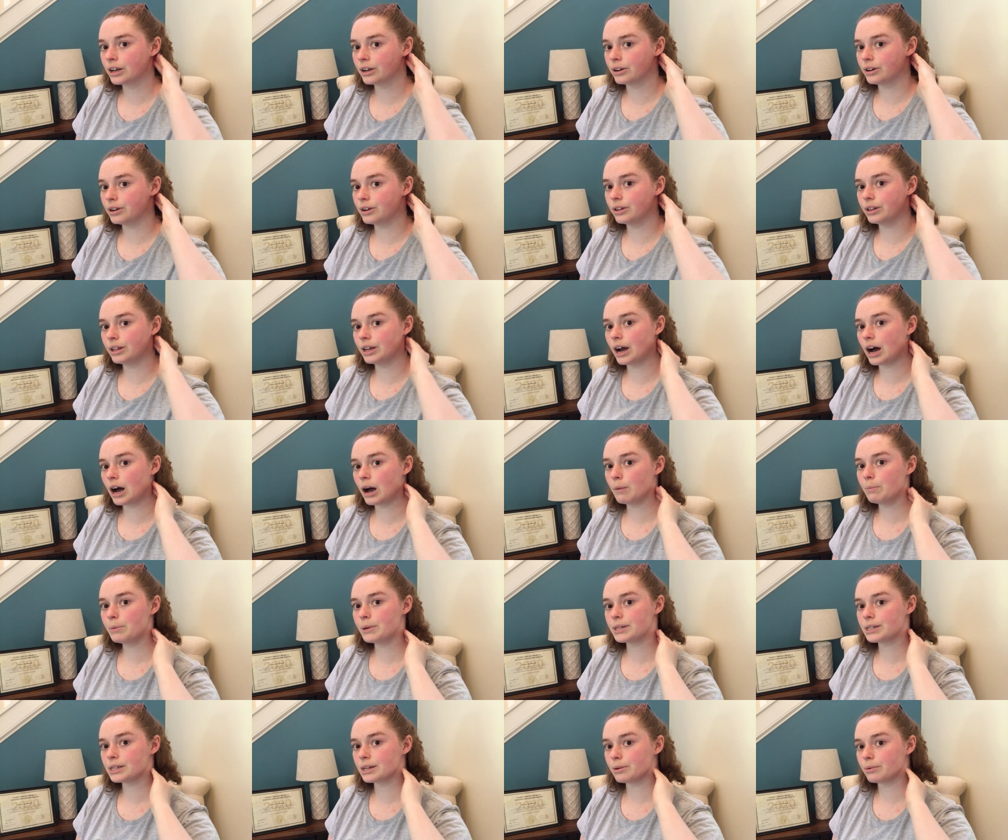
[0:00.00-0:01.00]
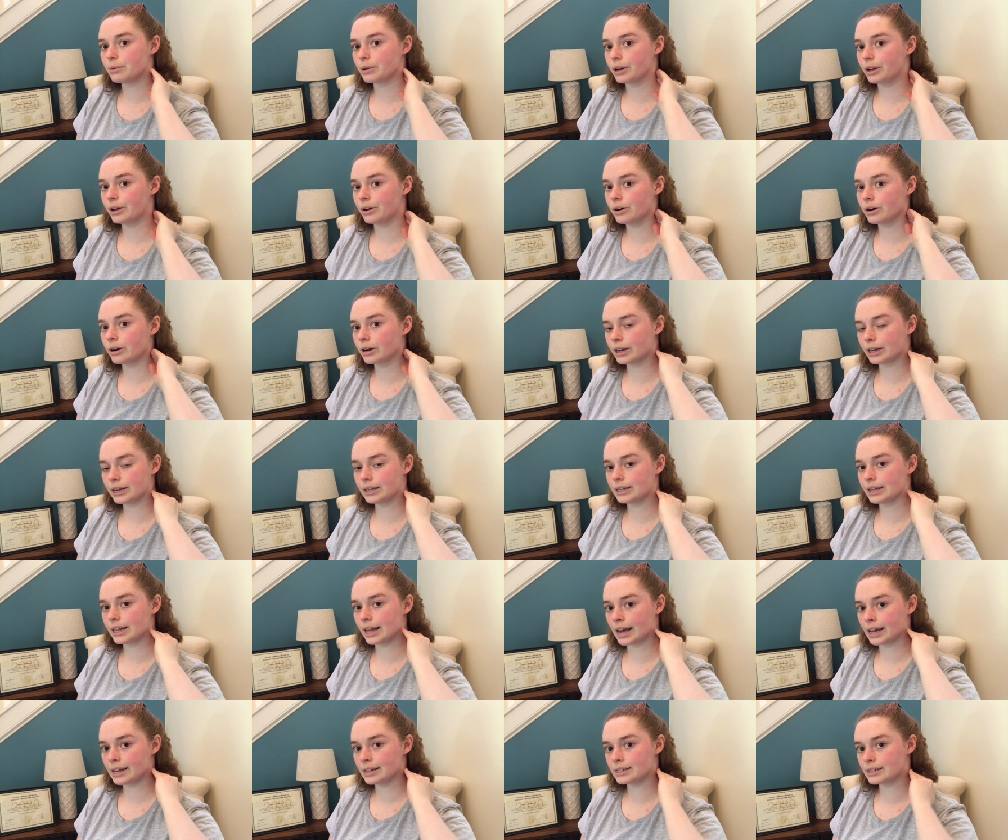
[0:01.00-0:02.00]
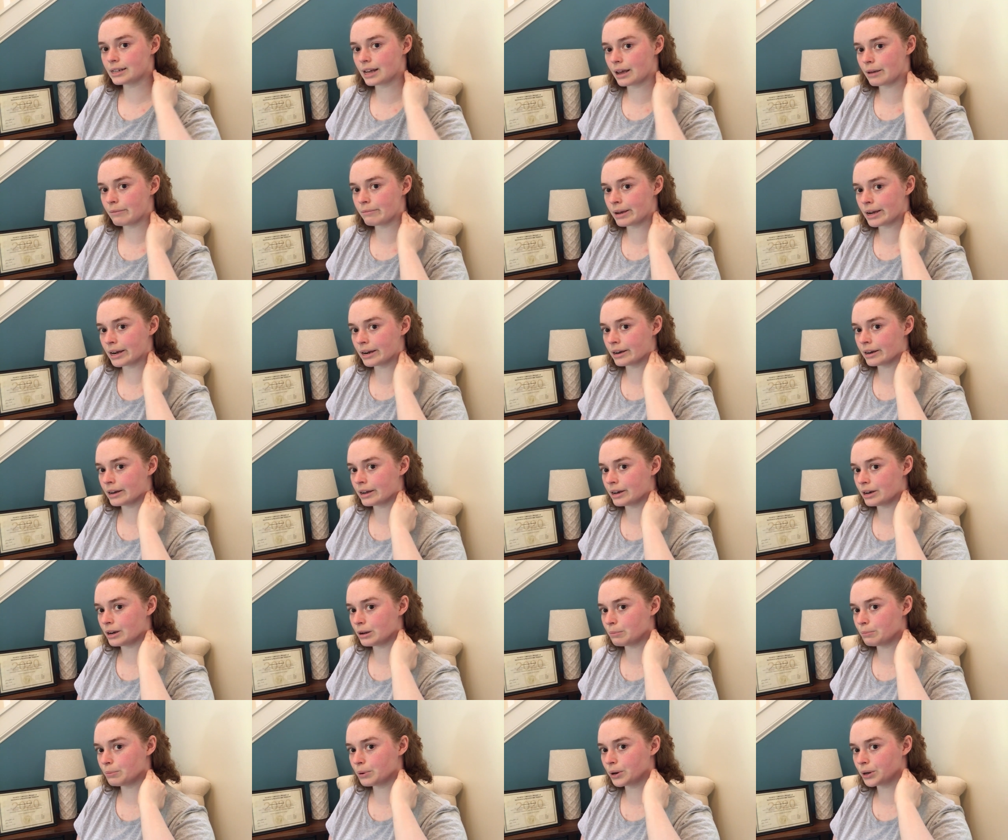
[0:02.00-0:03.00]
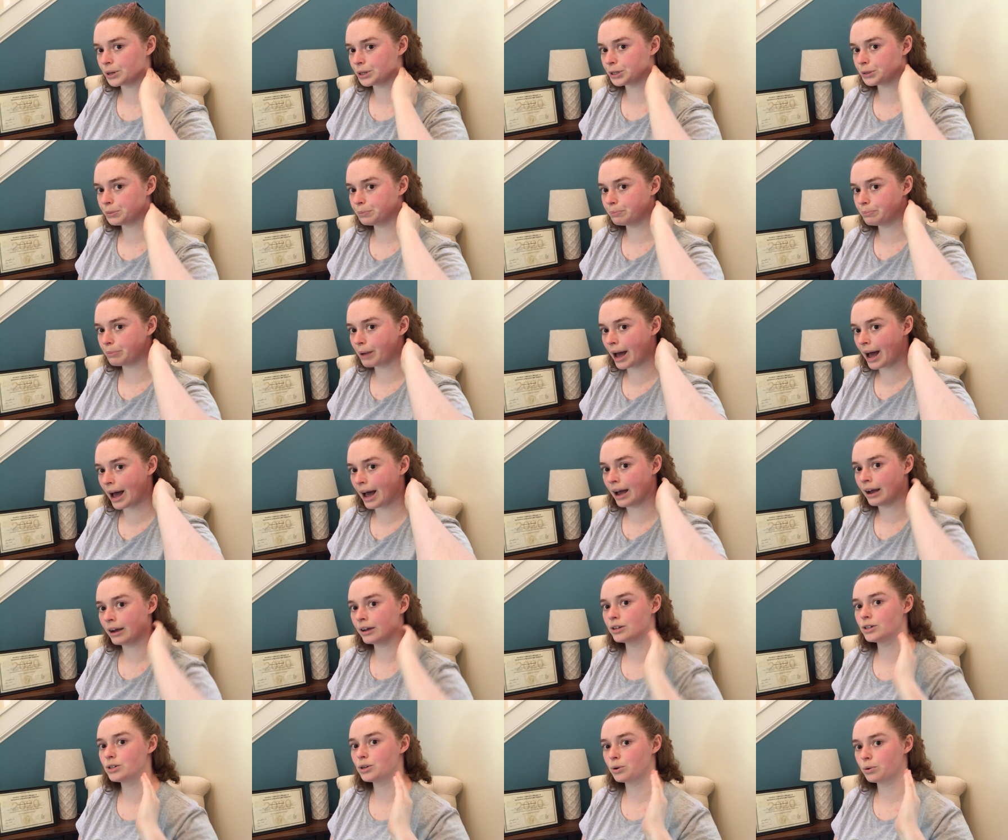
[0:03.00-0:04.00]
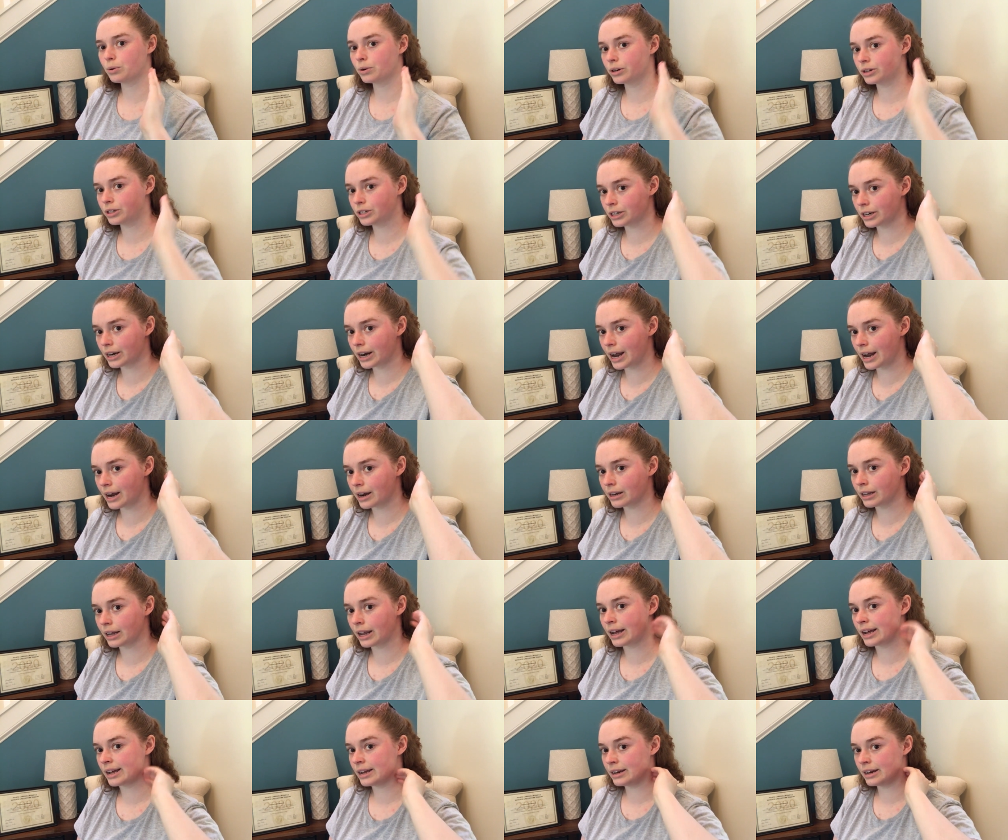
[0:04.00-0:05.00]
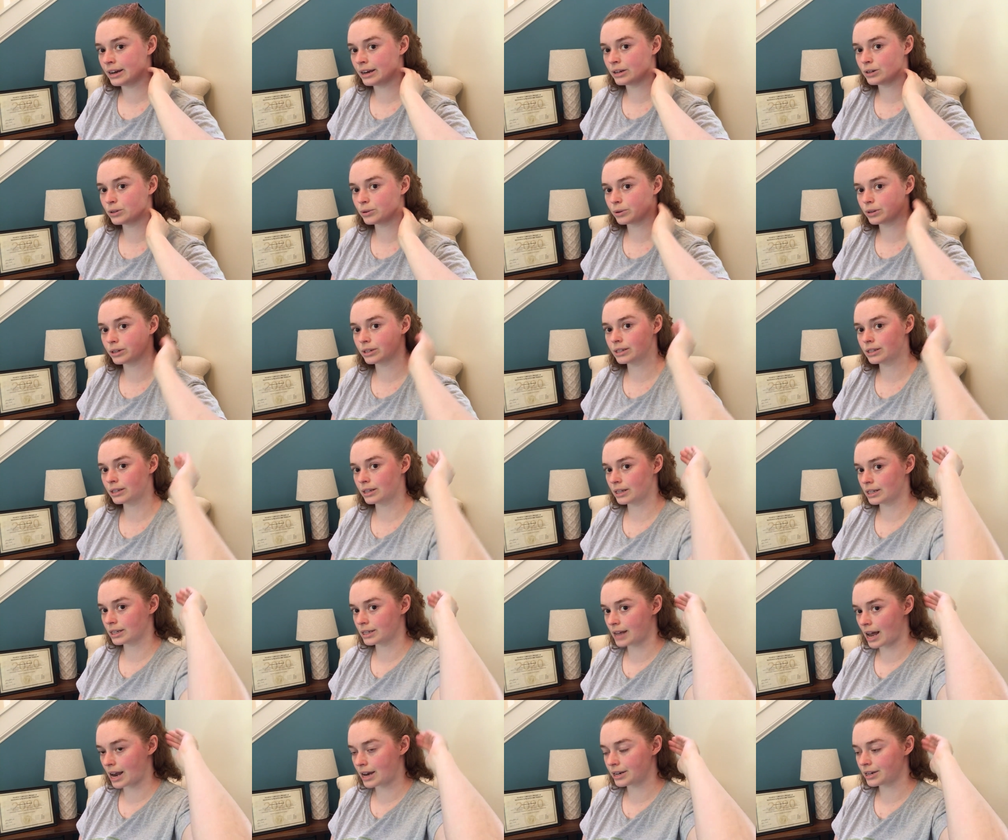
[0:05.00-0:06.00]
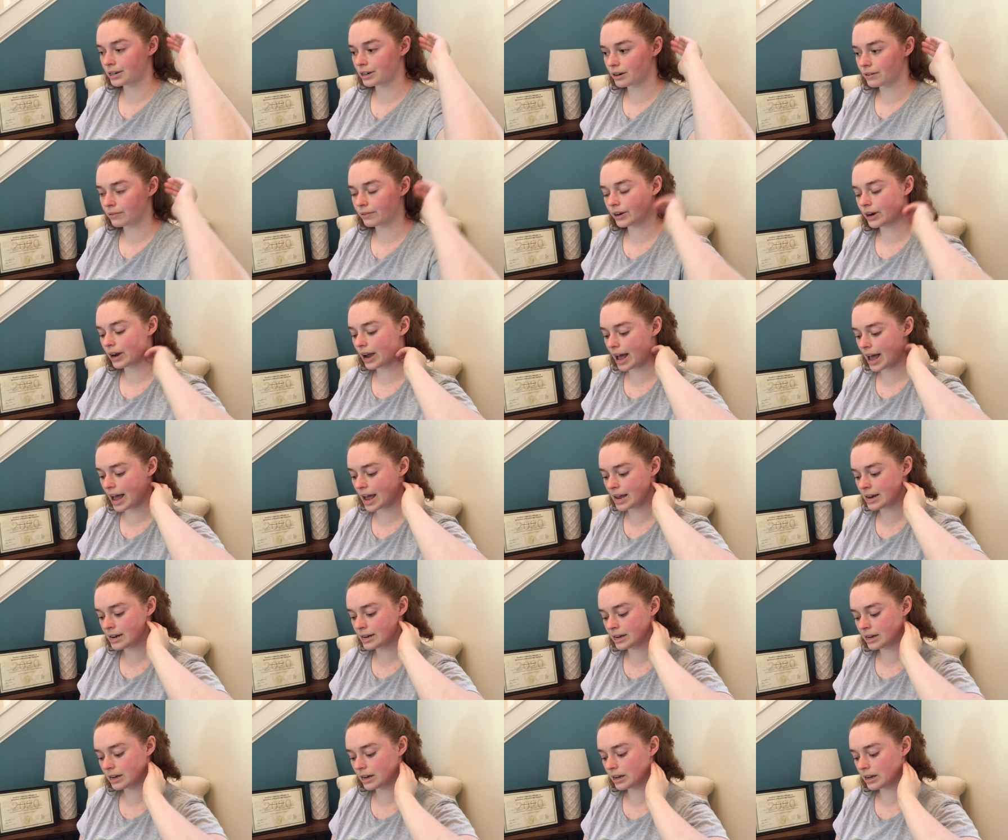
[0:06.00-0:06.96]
and do the opposite where you hook into that same area and you push back towards your hairline and towards the center of your head.